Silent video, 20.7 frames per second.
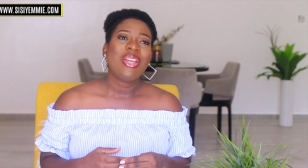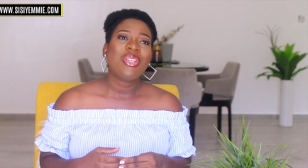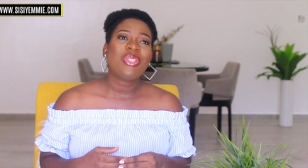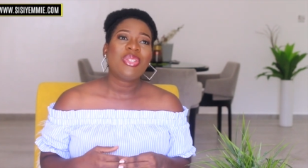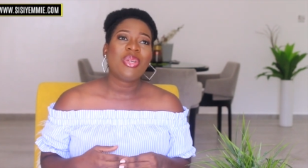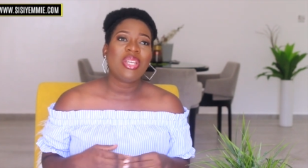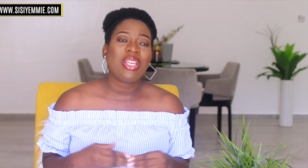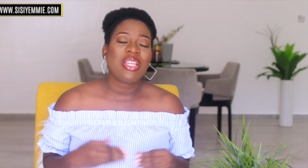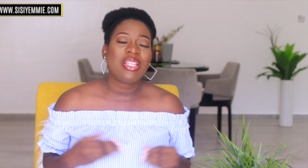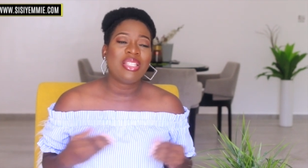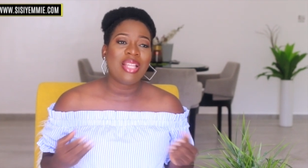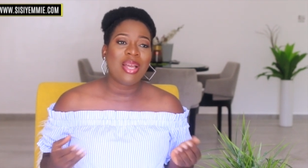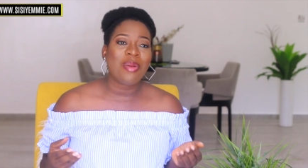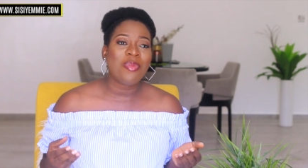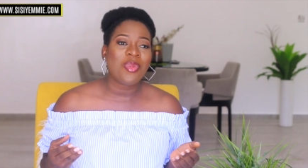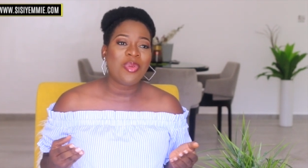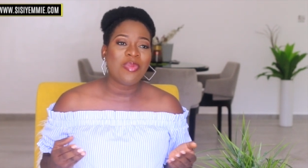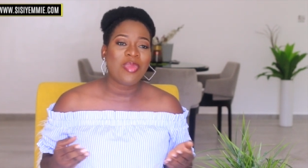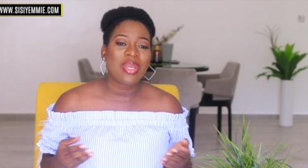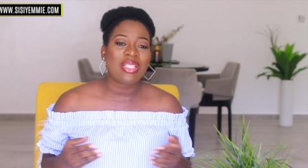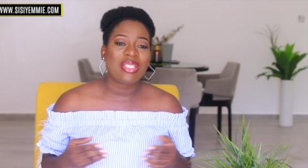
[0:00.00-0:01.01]
So in that
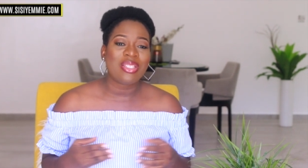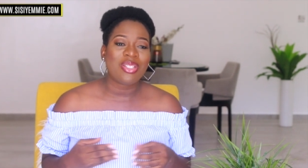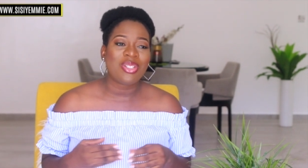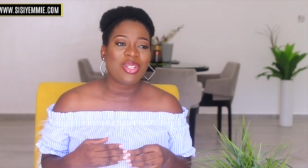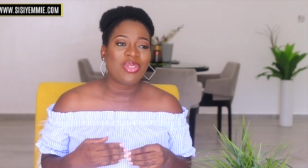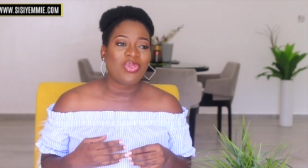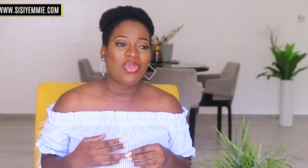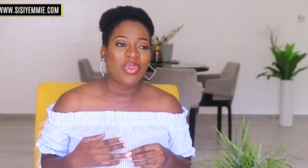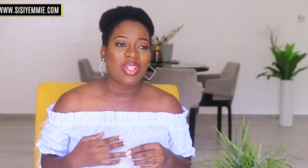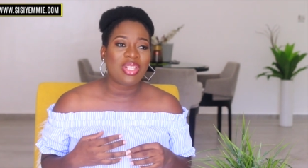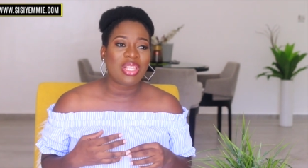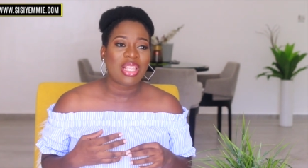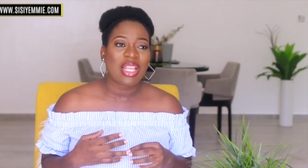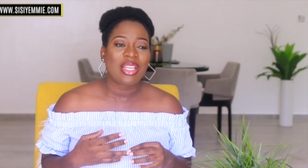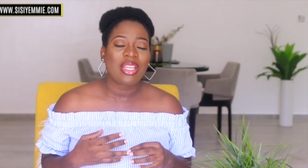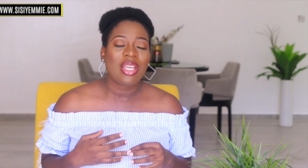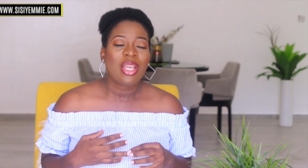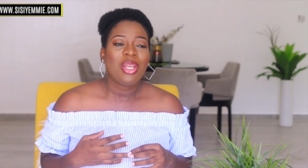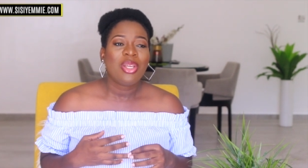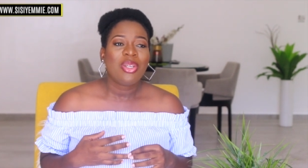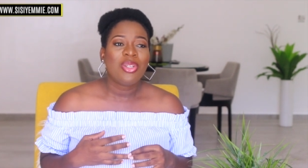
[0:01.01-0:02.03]
moment, it just felt
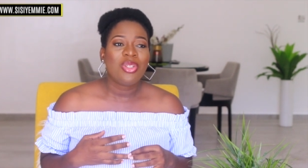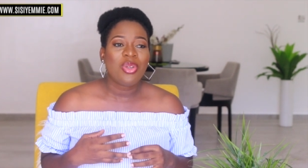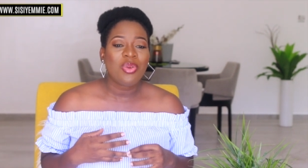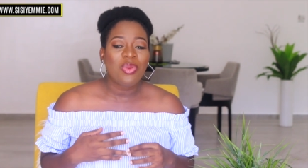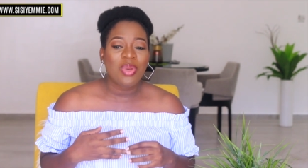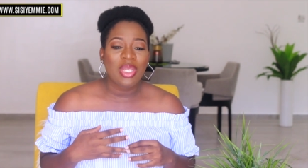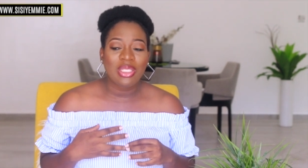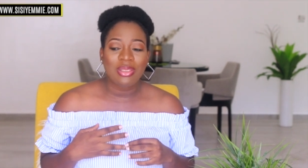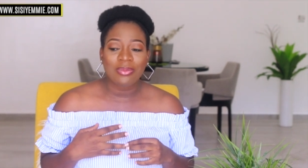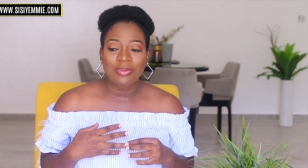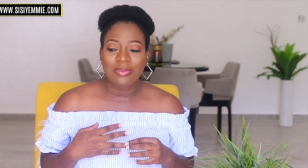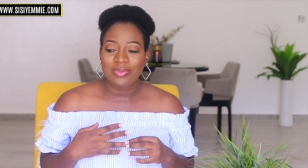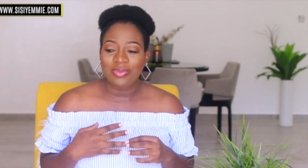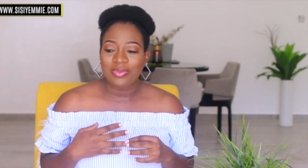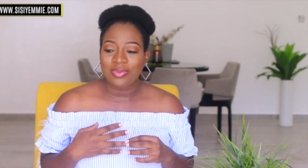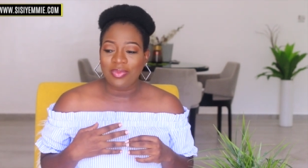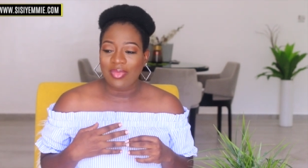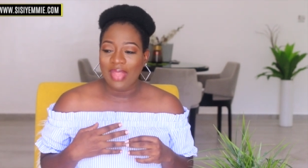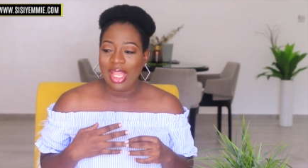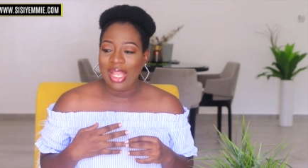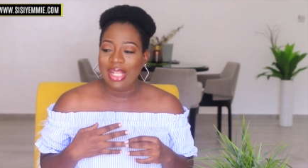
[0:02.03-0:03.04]
like, you know, when,
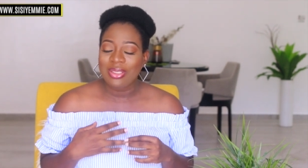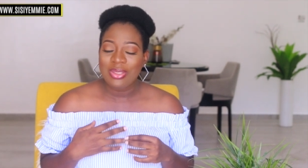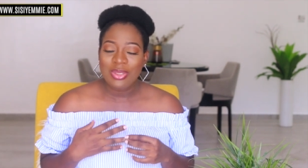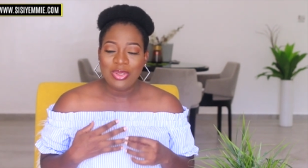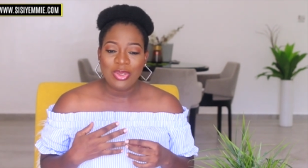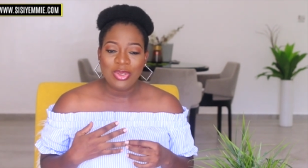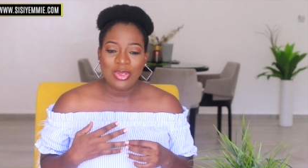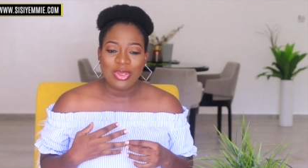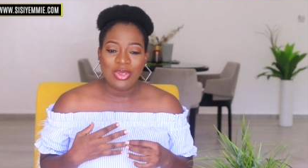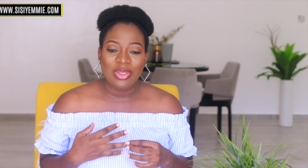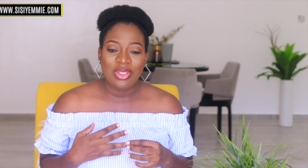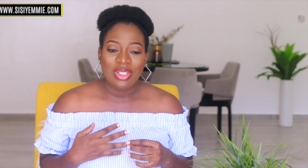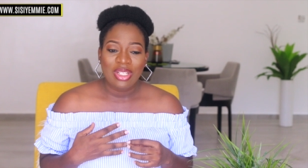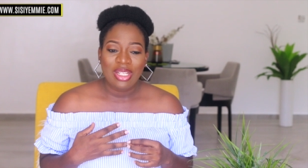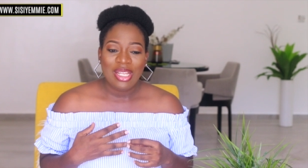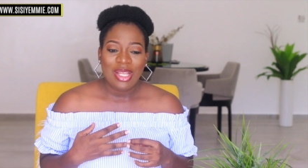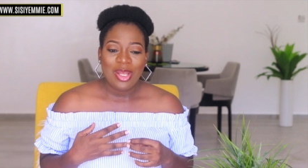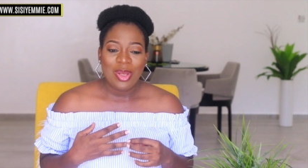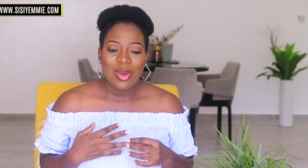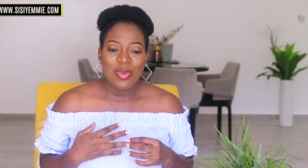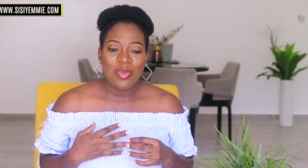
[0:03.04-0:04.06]
I don't know,
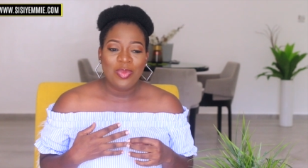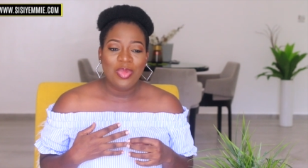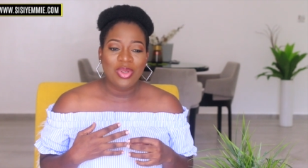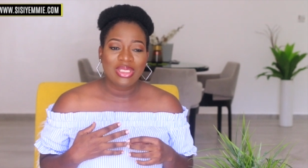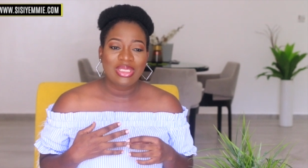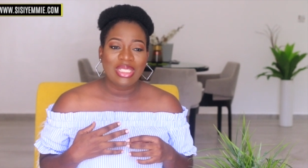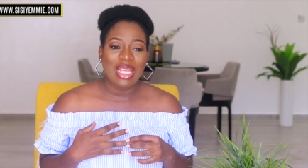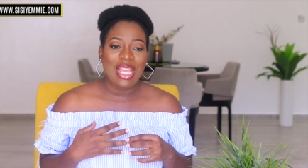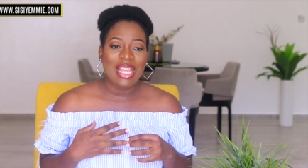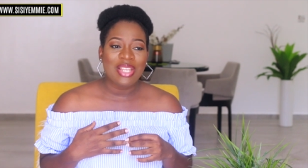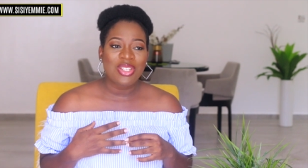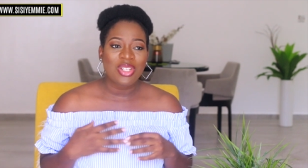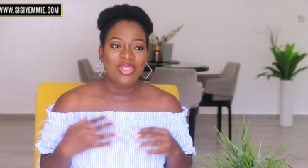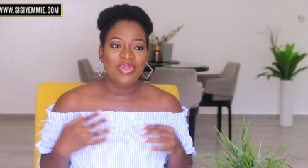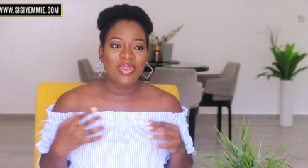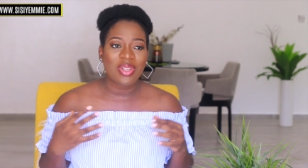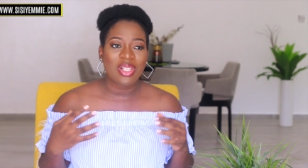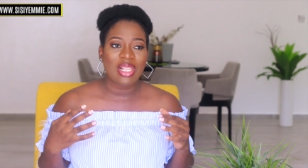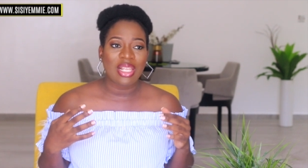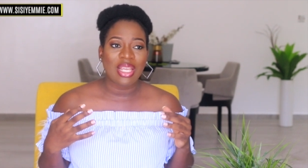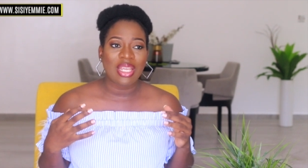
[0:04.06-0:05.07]
but I
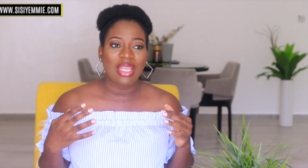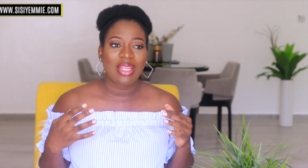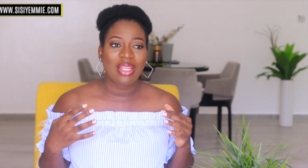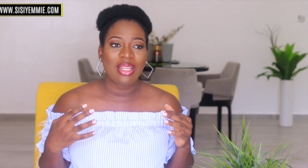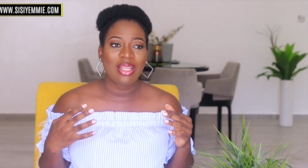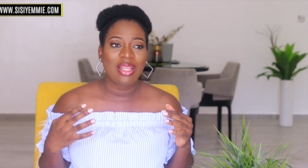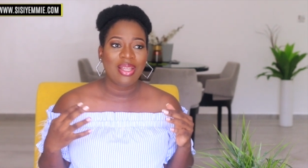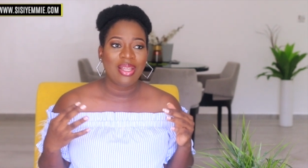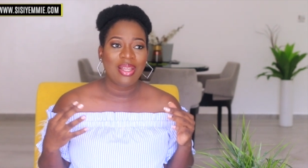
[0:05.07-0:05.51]
just felt like